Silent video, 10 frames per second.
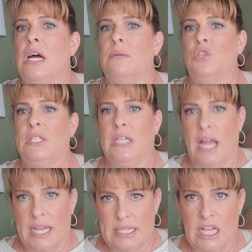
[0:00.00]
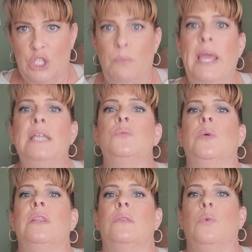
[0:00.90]
just to kind of touch base
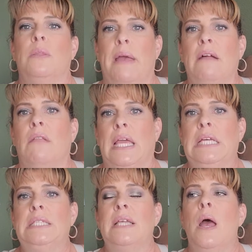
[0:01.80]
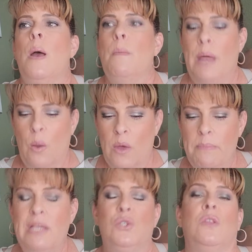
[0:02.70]
with my clients. But I want to
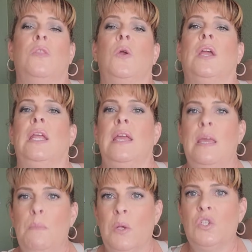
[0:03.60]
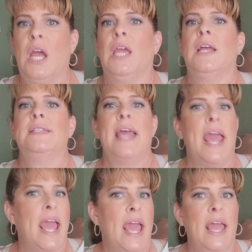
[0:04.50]
make sure that they're getting email check-ins.
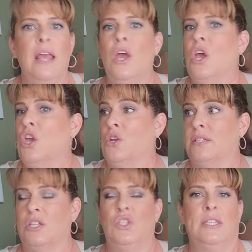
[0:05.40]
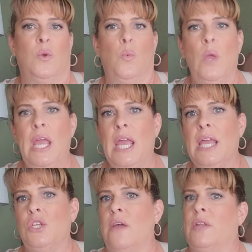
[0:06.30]
Hey, your session's in a
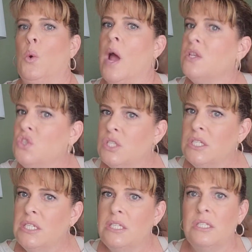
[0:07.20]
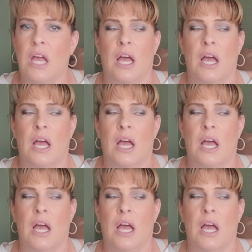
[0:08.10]
week. Do you have any questions?